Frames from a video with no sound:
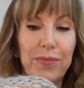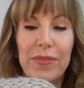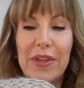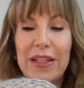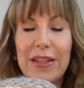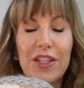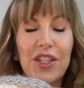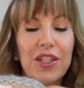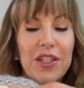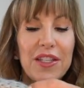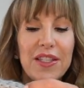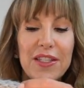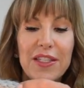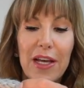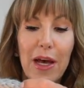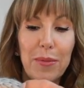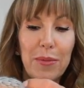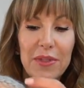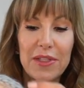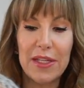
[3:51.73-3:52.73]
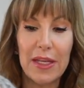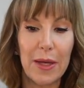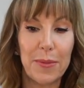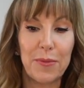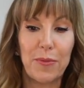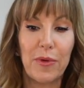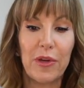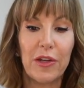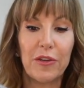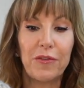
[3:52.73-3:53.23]
it just doubles
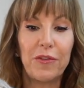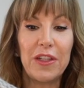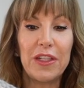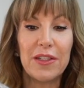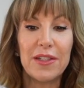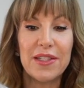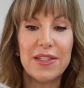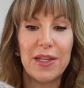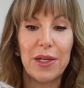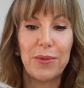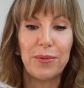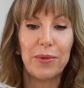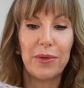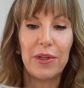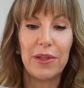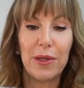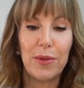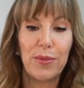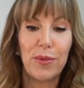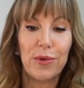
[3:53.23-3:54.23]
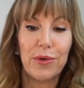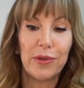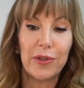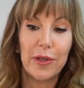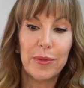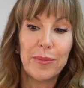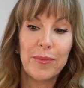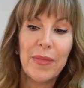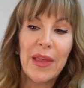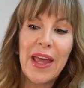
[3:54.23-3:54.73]
up where your feet will stay really
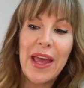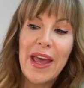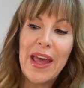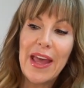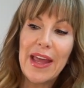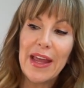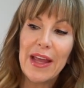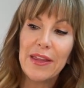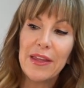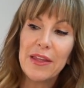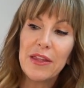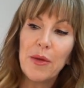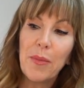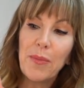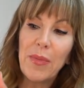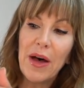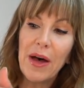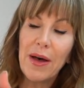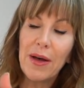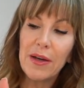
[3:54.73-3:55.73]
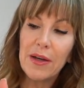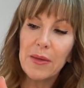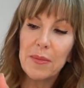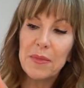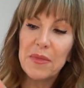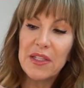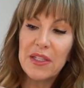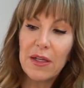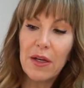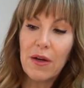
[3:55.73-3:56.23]
warm. And then the
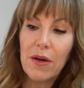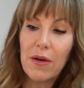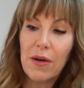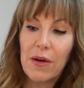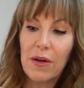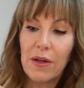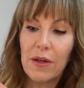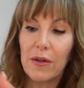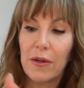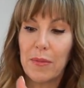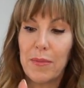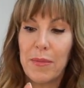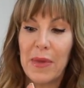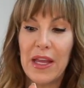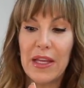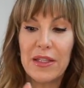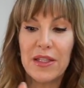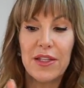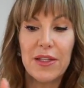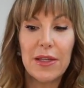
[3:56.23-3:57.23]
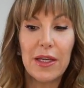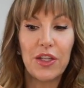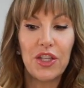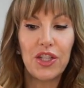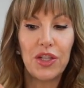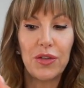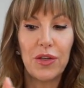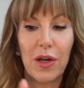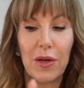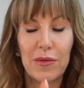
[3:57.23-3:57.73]
bottoms are made so
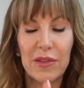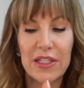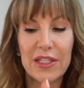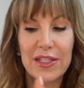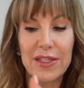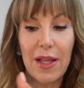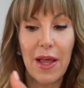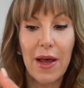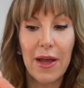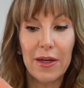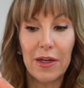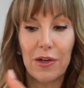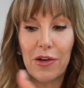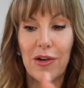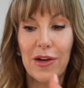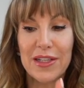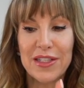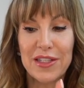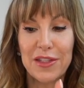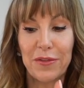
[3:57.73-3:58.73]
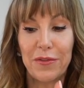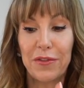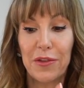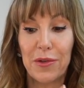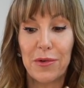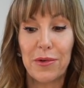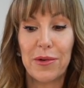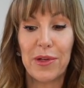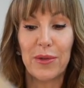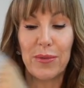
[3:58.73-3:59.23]
that you don't slide across the
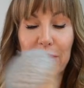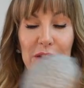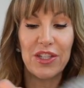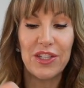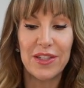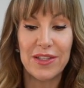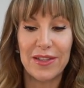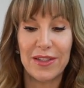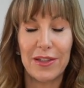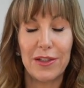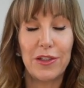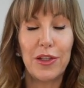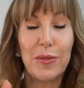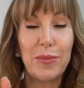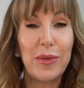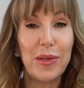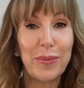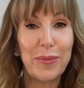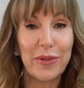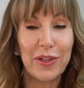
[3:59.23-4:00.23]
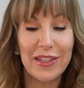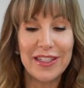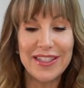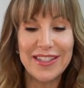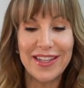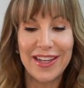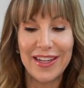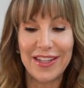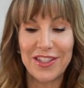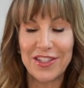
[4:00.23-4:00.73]
floor, which is could be pretty
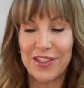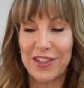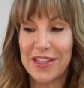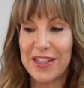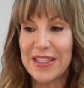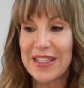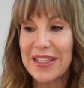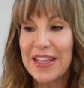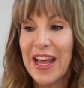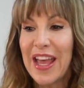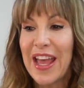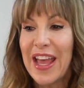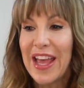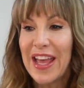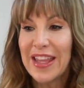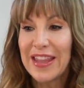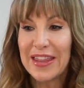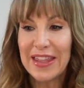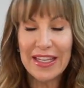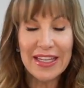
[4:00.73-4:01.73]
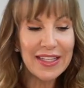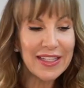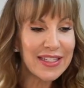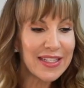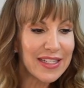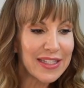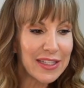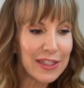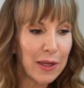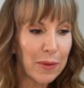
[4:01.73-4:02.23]
dangerous.
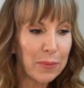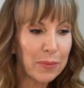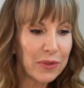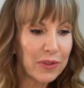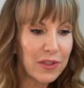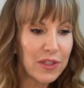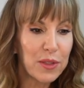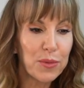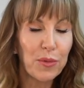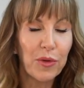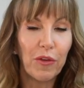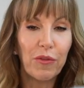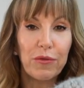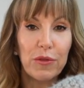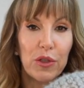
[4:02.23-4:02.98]
These slippers were